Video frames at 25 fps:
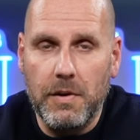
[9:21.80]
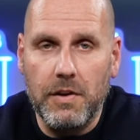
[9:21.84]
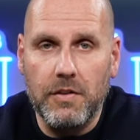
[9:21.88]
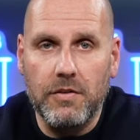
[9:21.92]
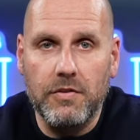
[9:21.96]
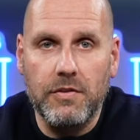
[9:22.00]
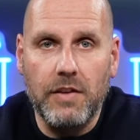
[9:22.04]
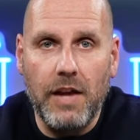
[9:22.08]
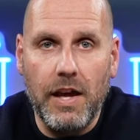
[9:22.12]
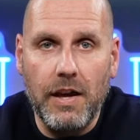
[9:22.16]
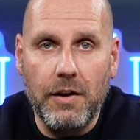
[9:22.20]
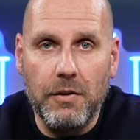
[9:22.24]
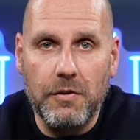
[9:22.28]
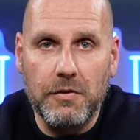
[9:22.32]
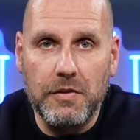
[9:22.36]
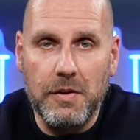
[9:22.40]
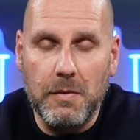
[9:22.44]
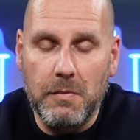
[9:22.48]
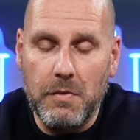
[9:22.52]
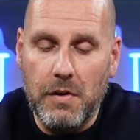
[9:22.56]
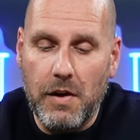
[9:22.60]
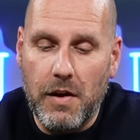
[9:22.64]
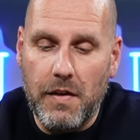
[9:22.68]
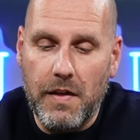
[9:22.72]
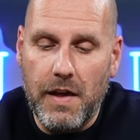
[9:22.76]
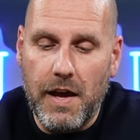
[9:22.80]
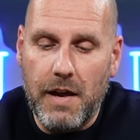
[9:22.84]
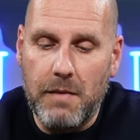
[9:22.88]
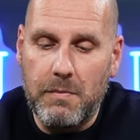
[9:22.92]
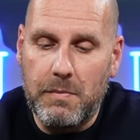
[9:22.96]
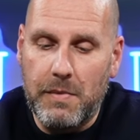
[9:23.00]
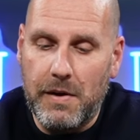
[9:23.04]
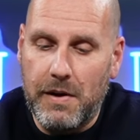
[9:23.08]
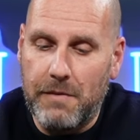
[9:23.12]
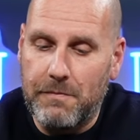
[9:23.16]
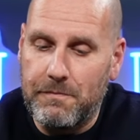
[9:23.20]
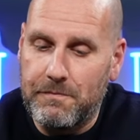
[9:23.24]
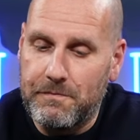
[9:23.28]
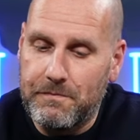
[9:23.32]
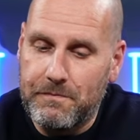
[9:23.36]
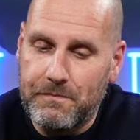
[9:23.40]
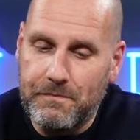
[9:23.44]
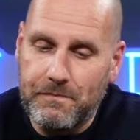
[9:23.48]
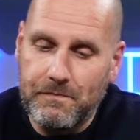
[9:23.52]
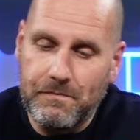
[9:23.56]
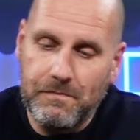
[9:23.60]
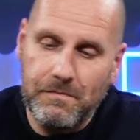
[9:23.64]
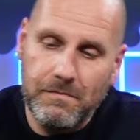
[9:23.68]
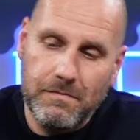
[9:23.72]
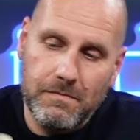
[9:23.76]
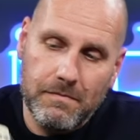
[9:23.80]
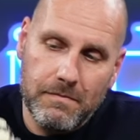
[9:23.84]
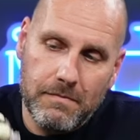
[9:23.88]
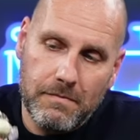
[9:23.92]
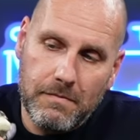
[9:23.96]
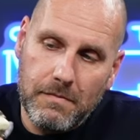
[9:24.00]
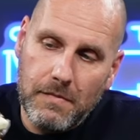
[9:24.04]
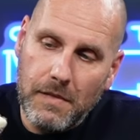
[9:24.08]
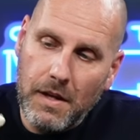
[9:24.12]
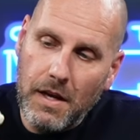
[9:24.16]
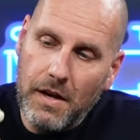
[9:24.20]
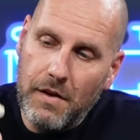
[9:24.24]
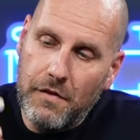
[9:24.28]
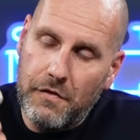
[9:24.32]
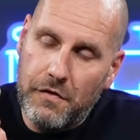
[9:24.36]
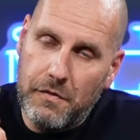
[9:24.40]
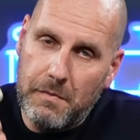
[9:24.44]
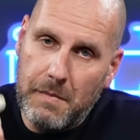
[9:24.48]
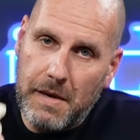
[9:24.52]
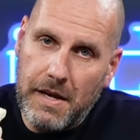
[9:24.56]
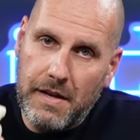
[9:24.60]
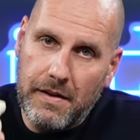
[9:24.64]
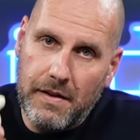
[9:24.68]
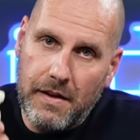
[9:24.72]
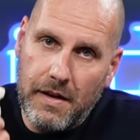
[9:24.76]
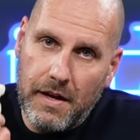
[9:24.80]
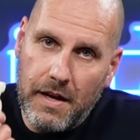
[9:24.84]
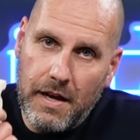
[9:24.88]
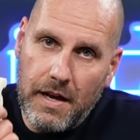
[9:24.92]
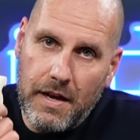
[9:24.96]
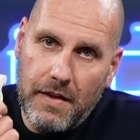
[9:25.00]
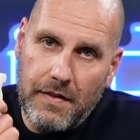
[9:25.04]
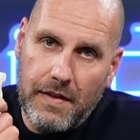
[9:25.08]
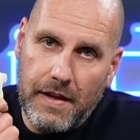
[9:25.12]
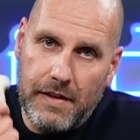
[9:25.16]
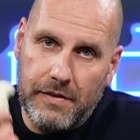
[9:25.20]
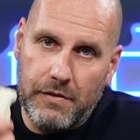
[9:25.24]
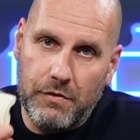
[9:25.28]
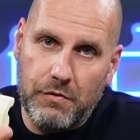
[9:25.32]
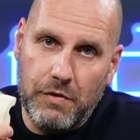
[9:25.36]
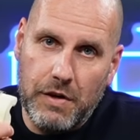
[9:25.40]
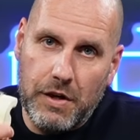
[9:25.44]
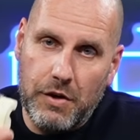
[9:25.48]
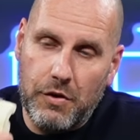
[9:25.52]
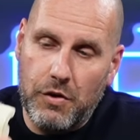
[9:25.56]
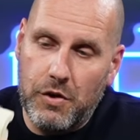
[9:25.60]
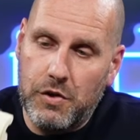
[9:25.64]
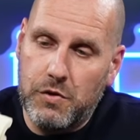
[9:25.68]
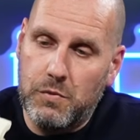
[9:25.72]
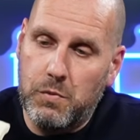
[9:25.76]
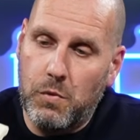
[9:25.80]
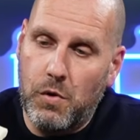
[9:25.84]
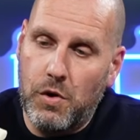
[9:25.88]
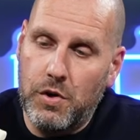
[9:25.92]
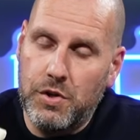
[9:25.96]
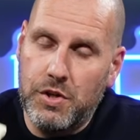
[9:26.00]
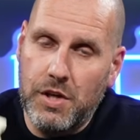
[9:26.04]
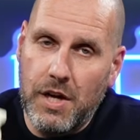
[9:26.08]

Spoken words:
a steak or something like that. But for me, that's a really nice watch.